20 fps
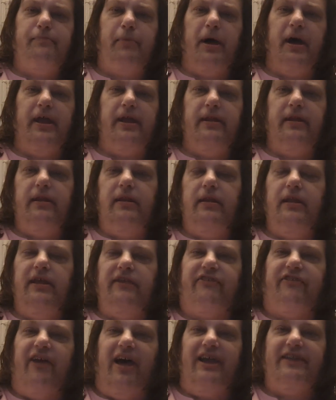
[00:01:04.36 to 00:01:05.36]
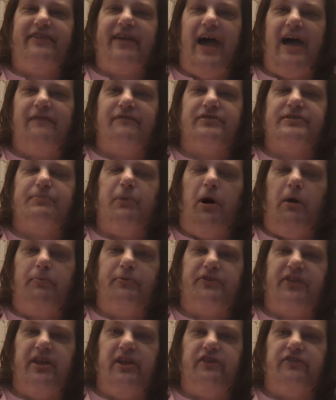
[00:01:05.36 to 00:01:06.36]
but it's nice to have a small
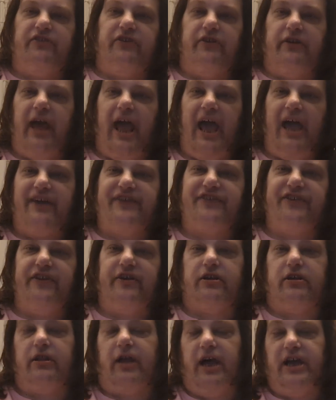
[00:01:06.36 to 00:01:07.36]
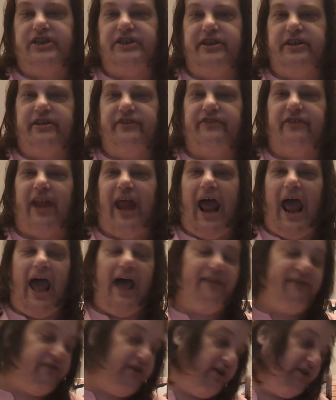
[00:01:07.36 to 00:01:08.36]
percentage of Jonah Hex in a collection because it
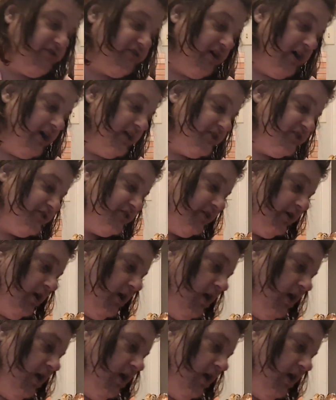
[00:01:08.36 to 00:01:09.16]
adds a nice touch.